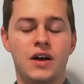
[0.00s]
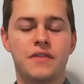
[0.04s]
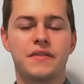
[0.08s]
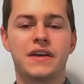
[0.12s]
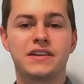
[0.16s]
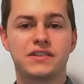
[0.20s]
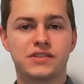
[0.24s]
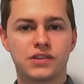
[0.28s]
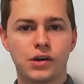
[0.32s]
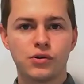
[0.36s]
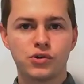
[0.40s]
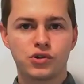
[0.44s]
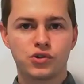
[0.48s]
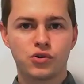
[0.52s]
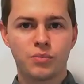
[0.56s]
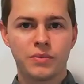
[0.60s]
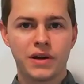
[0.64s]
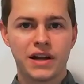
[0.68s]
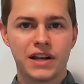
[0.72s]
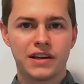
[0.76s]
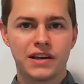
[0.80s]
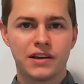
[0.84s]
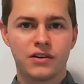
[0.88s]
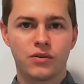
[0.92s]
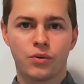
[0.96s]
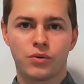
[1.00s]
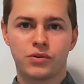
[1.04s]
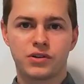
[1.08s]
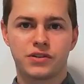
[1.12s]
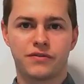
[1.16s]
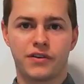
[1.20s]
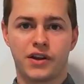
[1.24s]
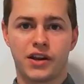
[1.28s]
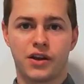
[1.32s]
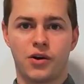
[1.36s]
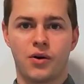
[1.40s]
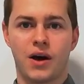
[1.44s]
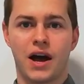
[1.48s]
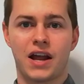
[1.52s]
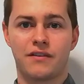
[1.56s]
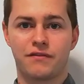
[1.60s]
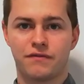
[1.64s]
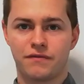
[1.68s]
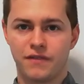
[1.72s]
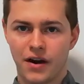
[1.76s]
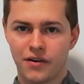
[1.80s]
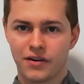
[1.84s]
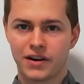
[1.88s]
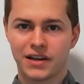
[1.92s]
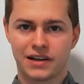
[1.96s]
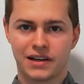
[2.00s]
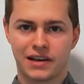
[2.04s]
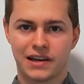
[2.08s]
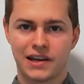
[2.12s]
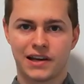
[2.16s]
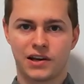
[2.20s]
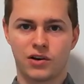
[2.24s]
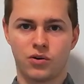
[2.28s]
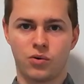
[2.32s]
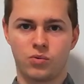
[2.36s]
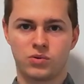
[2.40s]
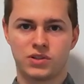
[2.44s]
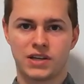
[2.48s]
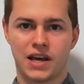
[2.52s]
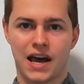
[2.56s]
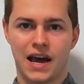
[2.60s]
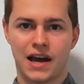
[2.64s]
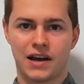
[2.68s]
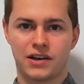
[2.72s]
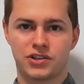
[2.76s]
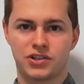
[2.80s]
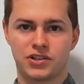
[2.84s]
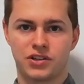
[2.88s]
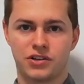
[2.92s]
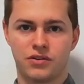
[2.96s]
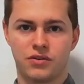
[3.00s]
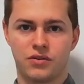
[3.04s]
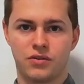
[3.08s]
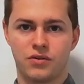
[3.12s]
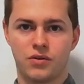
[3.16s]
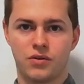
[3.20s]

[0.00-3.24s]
Their social media launch video had a very clear call to action.